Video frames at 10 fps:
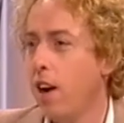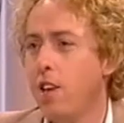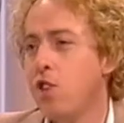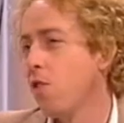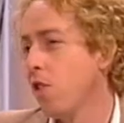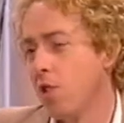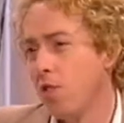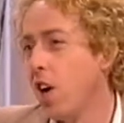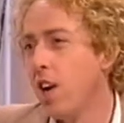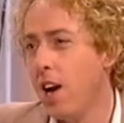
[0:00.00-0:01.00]
Unless you've got sort
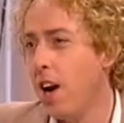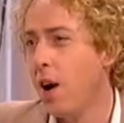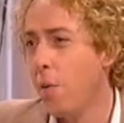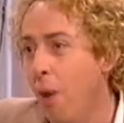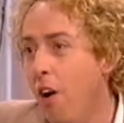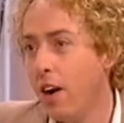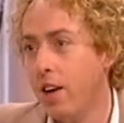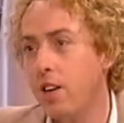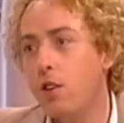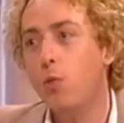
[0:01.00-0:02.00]
of curly hair like
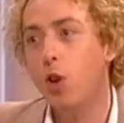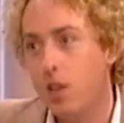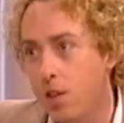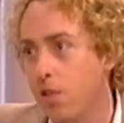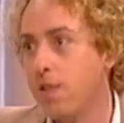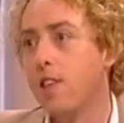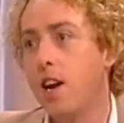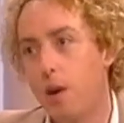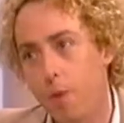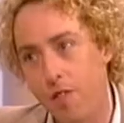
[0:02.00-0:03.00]
mine, you'd want to sort of
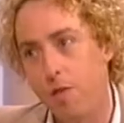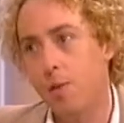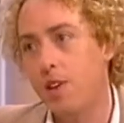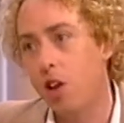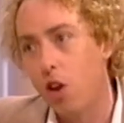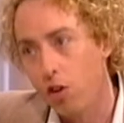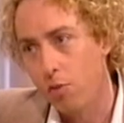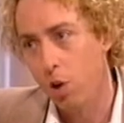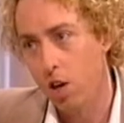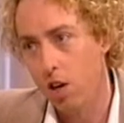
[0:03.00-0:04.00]
stay away from them. It's a lot
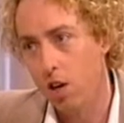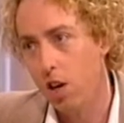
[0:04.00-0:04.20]
of work.